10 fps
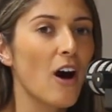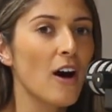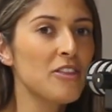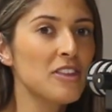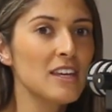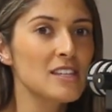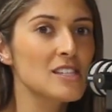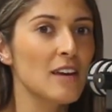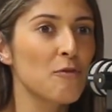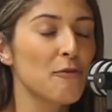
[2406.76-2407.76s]
I think
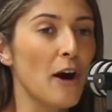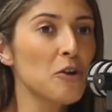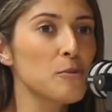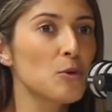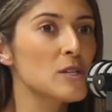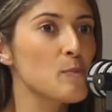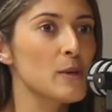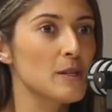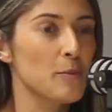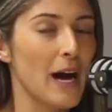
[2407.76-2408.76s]
it's like valuable, and it's
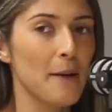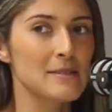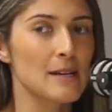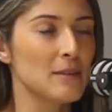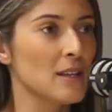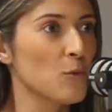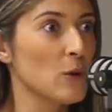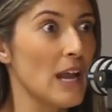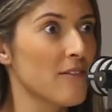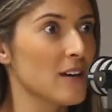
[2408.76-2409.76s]
perhaps something that
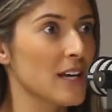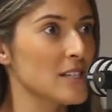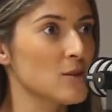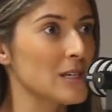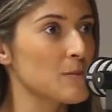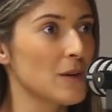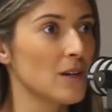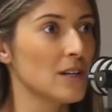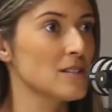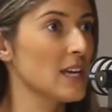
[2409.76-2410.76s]
we'll never get to
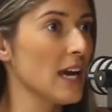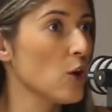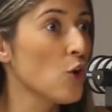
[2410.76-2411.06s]
experience again.